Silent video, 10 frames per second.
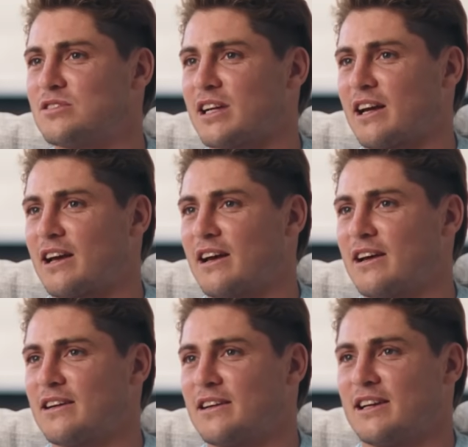It's like
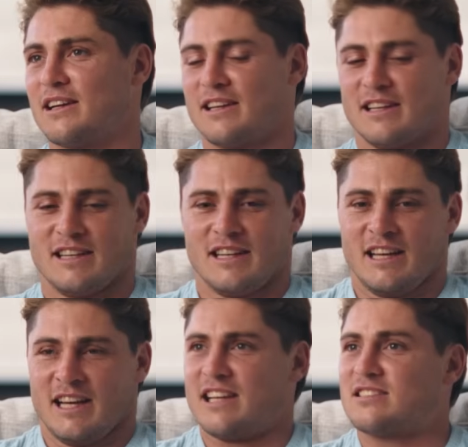
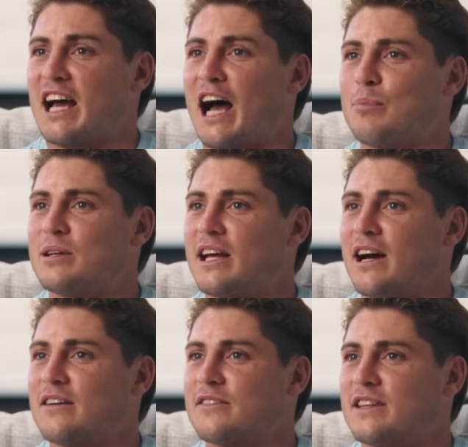it's a habit now.